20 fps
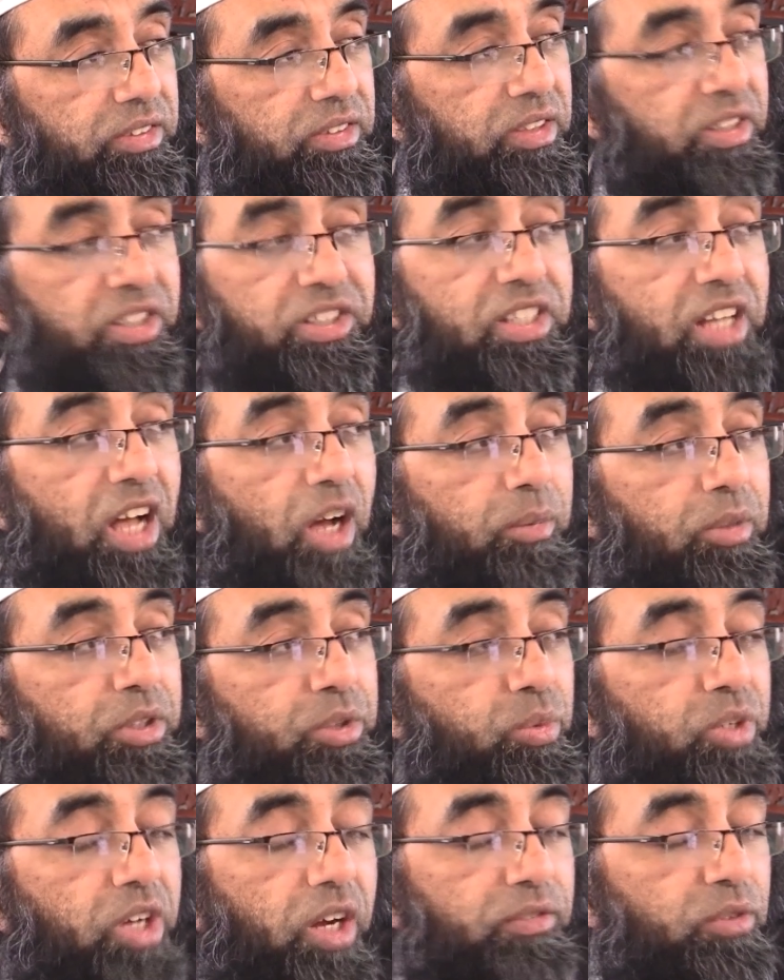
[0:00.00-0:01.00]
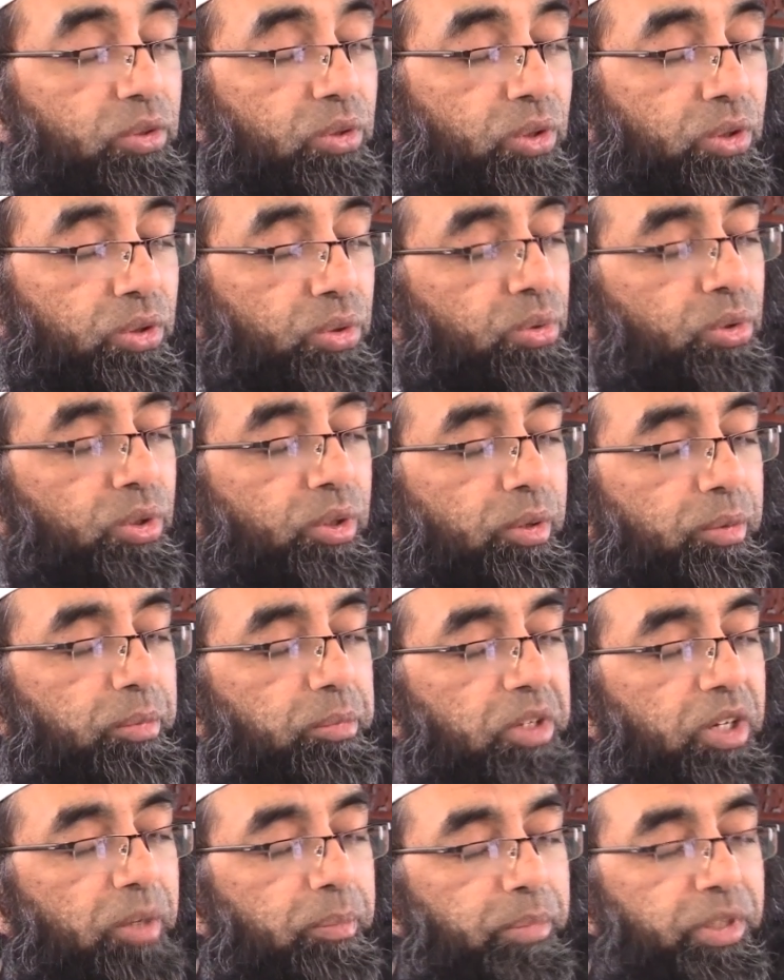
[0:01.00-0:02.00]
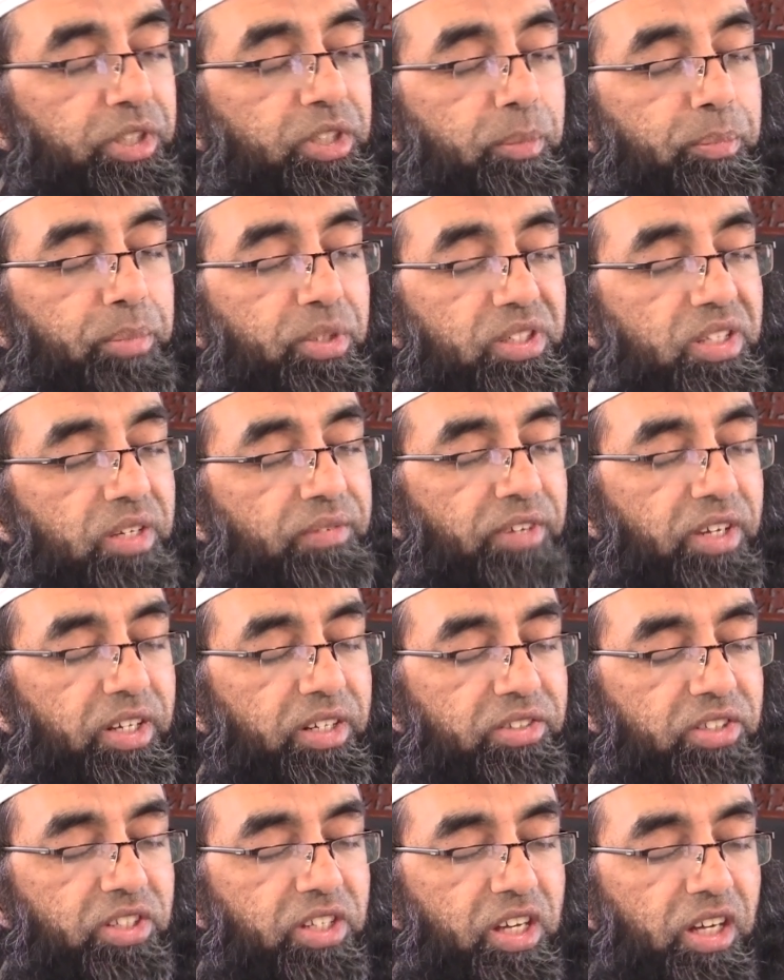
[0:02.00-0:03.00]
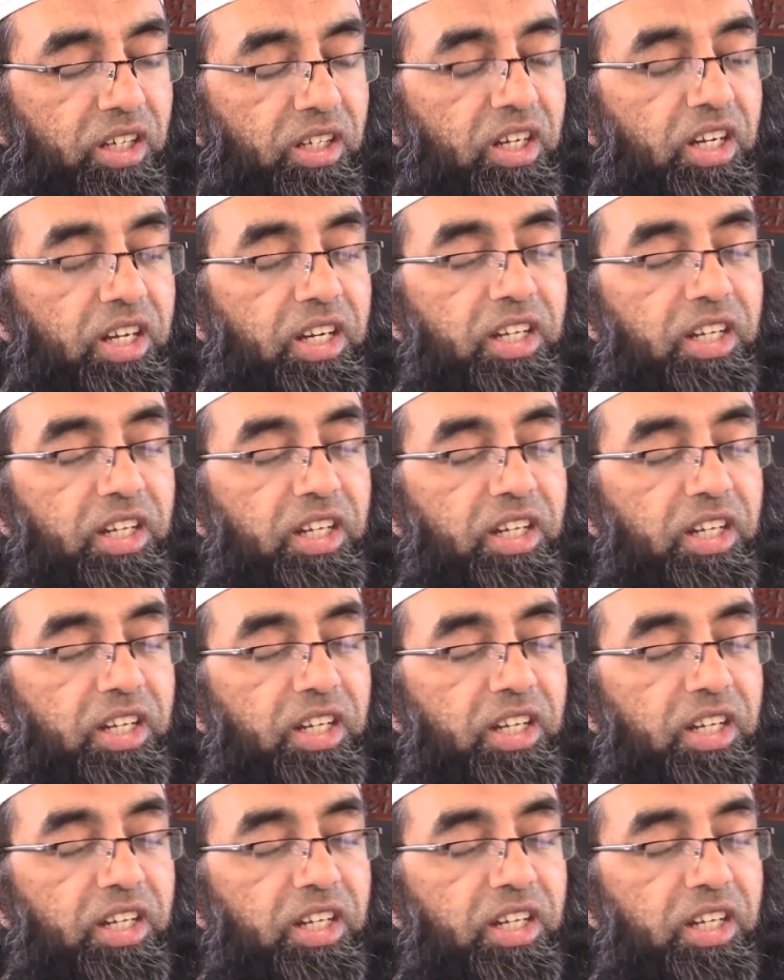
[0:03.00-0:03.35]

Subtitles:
So this is how much we have to go through, bit of perseverance here.